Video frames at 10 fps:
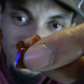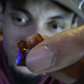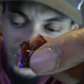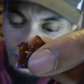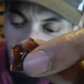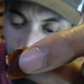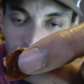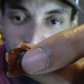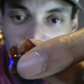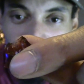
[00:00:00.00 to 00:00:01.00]

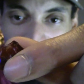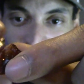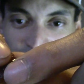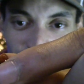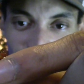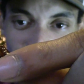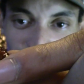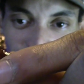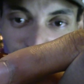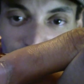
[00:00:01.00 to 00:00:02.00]
gel.
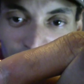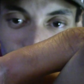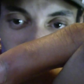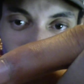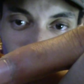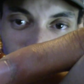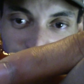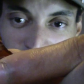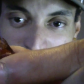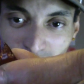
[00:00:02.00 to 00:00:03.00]
Literally, like, look how
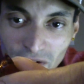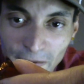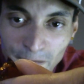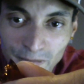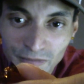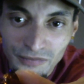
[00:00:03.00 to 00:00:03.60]
it's coming apart.